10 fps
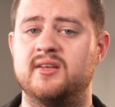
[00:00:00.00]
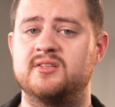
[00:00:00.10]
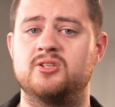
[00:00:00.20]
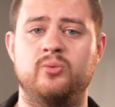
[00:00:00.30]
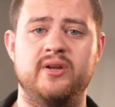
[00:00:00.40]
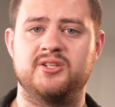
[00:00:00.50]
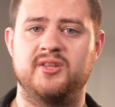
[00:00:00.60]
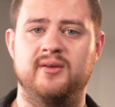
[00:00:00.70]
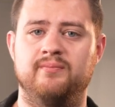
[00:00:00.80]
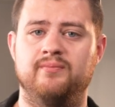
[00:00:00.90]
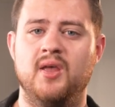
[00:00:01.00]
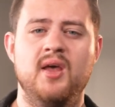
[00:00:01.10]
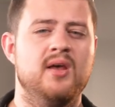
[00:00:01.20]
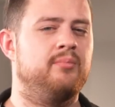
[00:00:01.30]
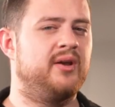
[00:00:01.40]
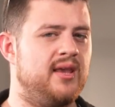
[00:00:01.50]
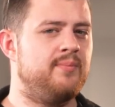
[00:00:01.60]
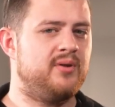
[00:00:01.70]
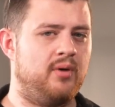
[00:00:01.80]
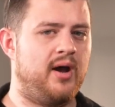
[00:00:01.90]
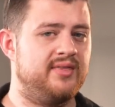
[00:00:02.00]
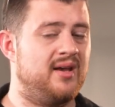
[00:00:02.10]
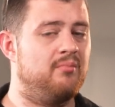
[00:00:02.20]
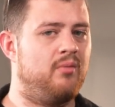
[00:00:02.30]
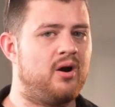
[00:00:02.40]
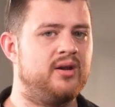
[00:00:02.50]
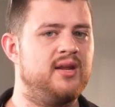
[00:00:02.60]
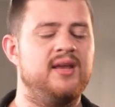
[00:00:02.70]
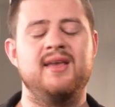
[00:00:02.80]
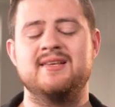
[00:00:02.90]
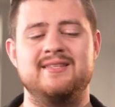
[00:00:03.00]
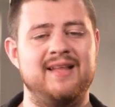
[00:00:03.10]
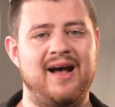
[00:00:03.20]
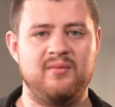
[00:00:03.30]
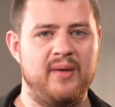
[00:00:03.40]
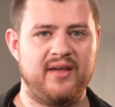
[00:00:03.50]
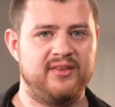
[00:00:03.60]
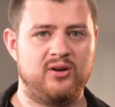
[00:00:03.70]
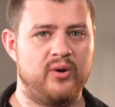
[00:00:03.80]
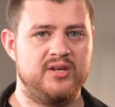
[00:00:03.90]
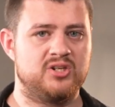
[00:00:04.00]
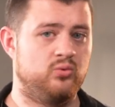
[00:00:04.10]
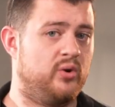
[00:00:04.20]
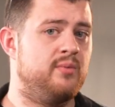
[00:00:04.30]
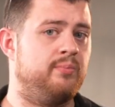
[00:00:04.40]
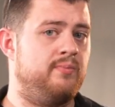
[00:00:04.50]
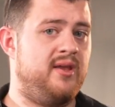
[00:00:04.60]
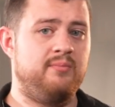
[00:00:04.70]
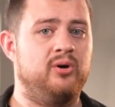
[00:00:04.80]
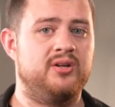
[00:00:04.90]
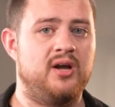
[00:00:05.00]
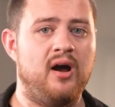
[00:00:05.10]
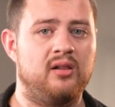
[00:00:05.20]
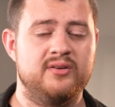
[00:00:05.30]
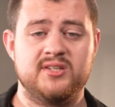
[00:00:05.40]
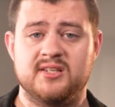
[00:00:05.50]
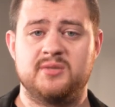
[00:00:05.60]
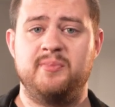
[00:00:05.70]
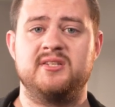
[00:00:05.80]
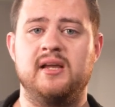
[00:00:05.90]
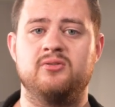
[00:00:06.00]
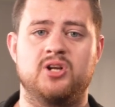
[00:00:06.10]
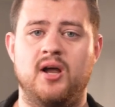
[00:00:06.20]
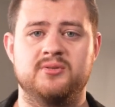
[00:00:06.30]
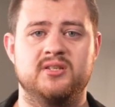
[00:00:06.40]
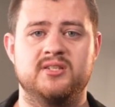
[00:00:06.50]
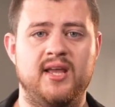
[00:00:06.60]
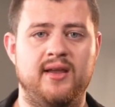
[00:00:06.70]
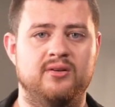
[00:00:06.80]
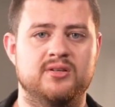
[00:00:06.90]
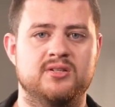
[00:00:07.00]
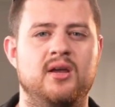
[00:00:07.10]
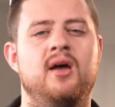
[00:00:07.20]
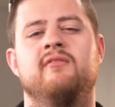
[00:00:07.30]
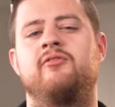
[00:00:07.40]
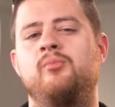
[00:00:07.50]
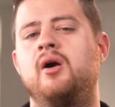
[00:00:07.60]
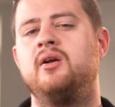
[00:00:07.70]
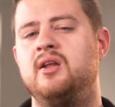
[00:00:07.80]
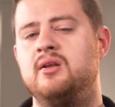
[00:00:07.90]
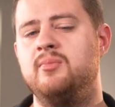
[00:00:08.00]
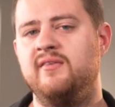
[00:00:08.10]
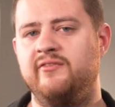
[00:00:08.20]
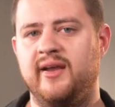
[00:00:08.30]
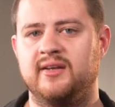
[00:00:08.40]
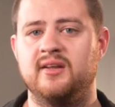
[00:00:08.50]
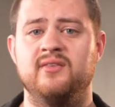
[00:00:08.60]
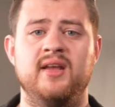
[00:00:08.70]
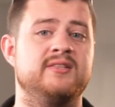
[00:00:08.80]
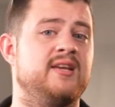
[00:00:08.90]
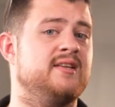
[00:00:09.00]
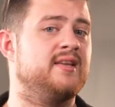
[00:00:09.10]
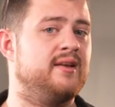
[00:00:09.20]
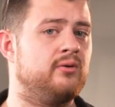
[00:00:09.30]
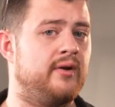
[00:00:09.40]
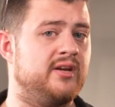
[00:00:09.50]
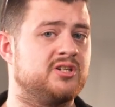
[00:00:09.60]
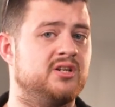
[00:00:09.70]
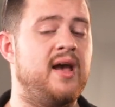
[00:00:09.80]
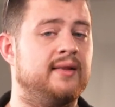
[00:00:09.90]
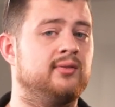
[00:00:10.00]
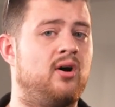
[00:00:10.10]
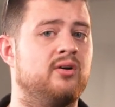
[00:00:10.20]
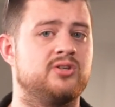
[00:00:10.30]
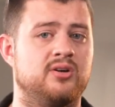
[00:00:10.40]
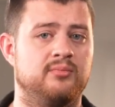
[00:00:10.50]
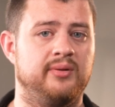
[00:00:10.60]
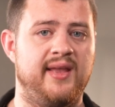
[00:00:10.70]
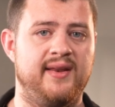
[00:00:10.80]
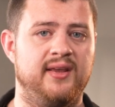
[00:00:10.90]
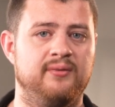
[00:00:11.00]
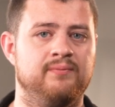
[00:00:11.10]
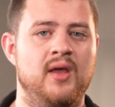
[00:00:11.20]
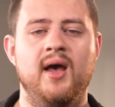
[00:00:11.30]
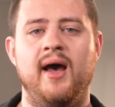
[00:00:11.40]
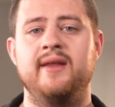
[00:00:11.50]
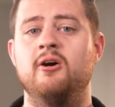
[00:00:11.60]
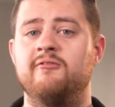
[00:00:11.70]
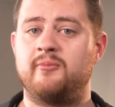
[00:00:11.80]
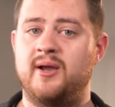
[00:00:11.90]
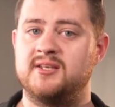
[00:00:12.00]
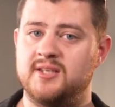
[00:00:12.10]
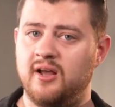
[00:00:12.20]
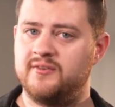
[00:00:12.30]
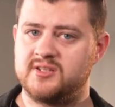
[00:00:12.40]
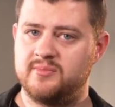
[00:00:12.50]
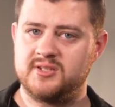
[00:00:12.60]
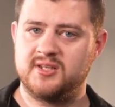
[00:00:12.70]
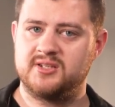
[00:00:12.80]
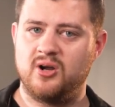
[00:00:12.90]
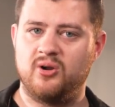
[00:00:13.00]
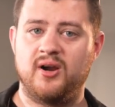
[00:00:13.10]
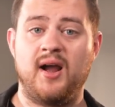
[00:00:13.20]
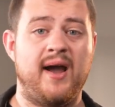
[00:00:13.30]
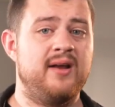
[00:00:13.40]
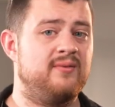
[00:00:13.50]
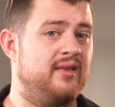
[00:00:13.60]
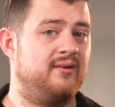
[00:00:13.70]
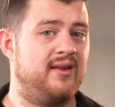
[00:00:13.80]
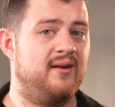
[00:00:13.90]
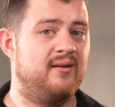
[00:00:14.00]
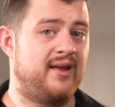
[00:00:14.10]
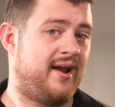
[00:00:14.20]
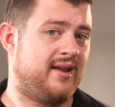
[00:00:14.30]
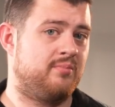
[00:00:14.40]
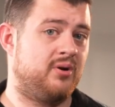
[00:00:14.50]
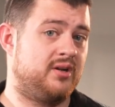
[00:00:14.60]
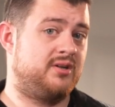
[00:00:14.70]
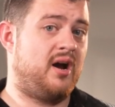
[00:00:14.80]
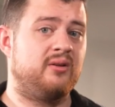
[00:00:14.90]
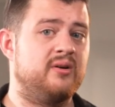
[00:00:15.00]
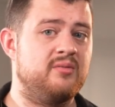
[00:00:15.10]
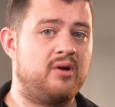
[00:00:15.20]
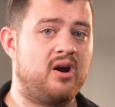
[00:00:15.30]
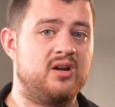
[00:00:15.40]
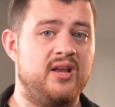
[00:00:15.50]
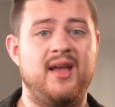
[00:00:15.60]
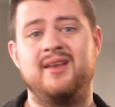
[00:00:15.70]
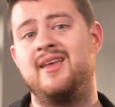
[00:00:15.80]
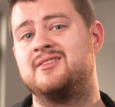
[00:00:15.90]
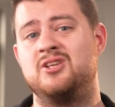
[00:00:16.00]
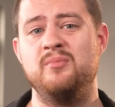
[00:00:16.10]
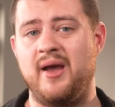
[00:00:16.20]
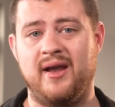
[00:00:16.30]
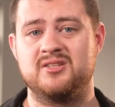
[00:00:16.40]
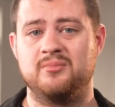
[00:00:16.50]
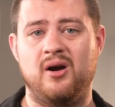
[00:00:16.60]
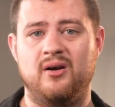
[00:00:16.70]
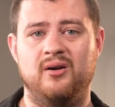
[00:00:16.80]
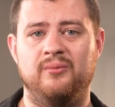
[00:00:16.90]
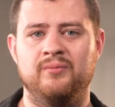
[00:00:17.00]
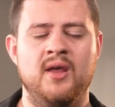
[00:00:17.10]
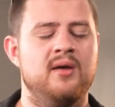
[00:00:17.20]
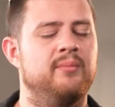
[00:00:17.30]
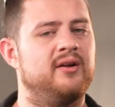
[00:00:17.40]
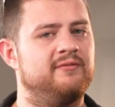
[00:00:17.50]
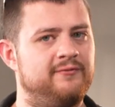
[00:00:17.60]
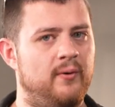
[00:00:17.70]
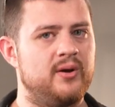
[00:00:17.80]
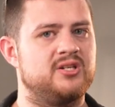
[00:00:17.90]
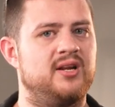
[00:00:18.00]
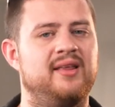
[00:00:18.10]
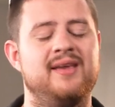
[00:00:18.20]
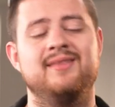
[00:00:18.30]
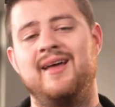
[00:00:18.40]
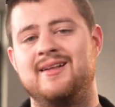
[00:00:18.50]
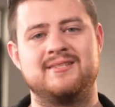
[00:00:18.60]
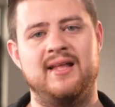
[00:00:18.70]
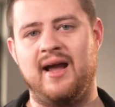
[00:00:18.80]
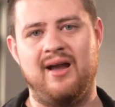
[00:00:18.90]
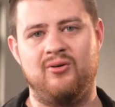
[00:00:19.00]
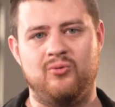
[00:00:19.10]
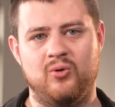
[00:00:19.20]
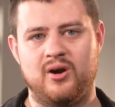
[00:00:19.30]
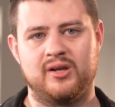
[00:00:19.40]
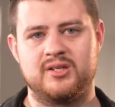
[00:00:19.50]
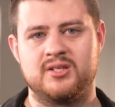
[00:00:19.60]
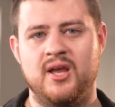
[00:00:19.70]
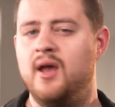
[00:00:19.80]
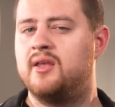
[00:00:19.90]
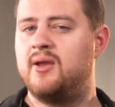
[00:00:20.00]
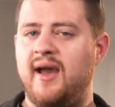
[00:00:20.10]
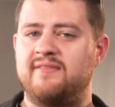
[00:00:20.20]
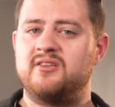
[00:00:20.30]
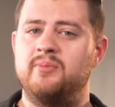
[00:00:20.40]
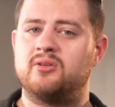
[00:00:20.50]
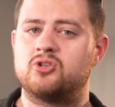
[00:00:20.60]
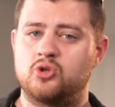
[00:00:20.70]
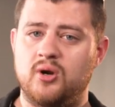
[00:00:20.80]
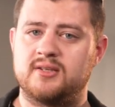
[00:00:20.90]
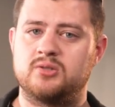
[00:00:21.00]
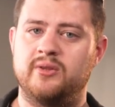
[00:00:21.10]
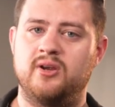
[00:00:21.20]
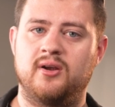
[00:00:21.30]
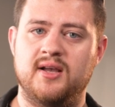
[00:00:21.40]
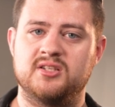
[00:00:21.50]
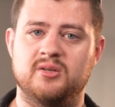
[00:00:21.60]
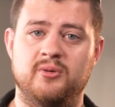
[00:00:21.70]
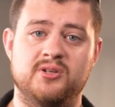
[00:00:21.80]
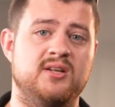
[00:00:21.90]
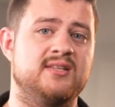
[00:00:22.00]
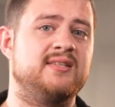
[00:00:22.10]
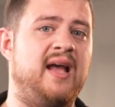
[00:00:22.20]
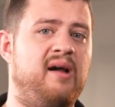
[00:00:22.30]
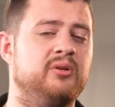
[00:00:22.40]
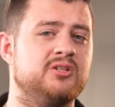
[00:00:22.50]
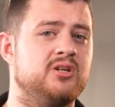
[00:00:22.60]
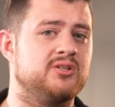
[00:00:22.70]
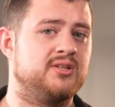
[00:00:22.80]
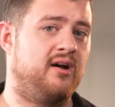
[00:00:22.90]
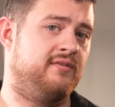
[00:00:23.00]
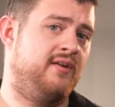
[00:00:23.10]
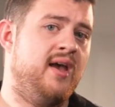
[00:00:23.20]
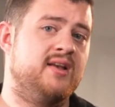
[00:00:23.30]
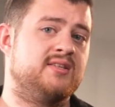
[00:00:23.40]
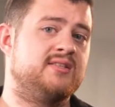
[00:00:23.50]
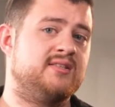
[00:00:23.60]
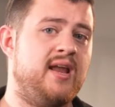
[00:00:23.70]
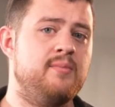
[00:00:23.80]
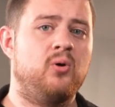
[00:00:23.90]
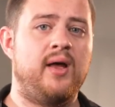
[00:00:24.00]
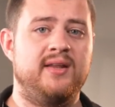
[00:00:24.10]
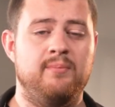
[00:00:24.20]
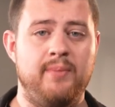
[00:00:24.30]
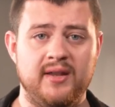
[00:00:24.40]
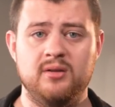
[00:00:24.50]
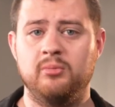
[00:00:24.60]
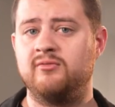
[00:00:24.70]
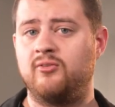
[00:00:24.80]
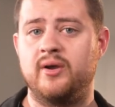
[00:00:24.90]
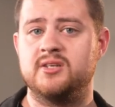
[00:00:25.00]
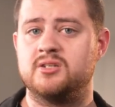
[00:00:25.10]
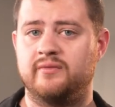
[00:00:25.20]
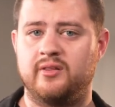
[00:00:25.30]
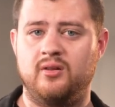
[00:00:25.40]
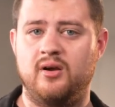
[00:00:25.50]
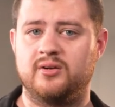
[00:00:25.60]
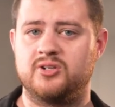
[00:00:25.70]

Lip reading: is to reach them. But keep in mind that marketing is not a math equation where you input dollars and it spits out jobs and sales. For marketing to be effective, it takes iteration and long-term planning. I know for myself as a business owner, I'd rather hear that I could put $1 into marketing and get $2 back tomorrow. But unfortunately, that's not how it works. You have to build trust with your customers and establish yourself as a stable and dependable voice over the long